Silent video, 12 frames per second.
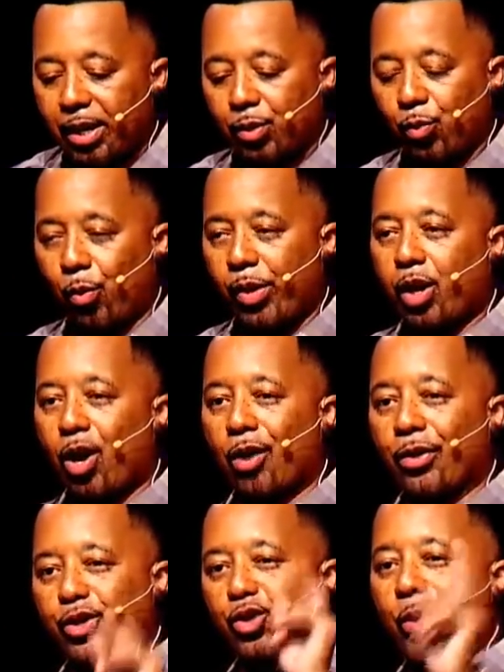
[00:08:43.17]
is what we
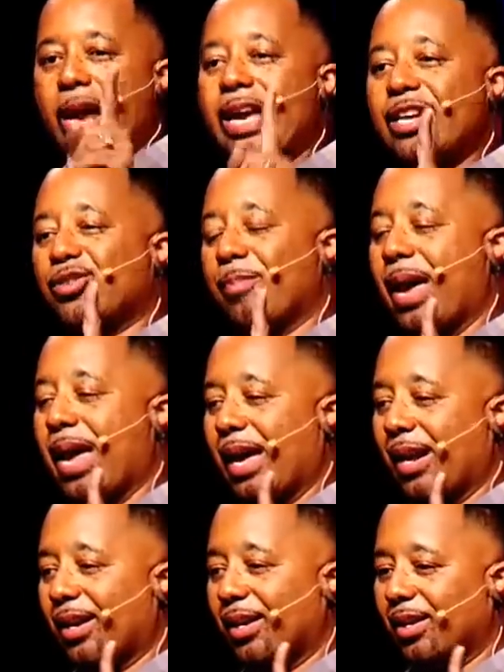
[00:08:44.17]
call the strange
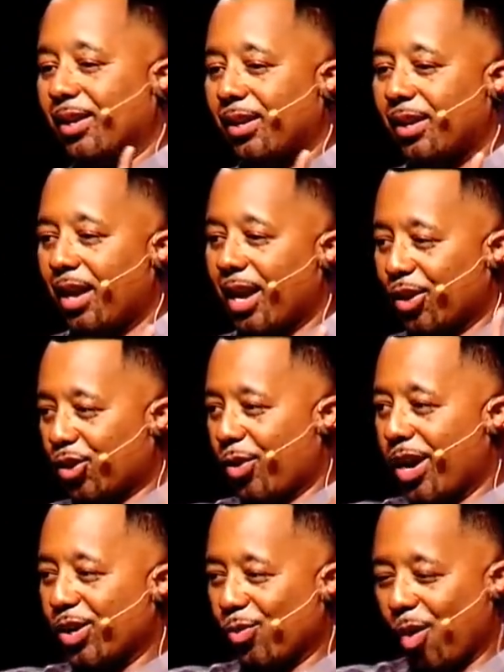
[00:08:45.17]
man and the
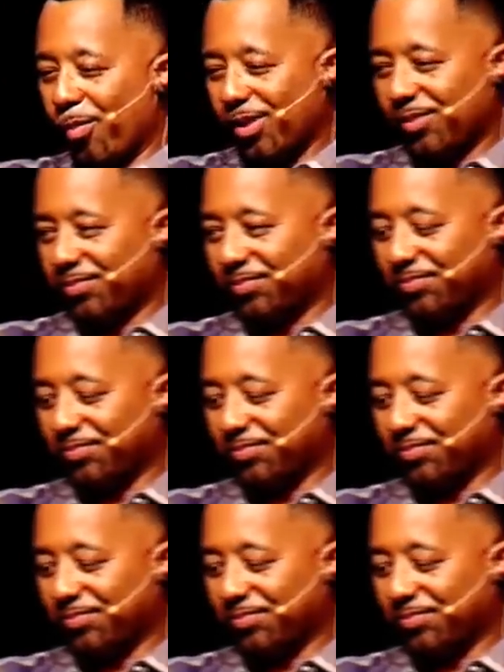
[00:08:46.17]
strange woman.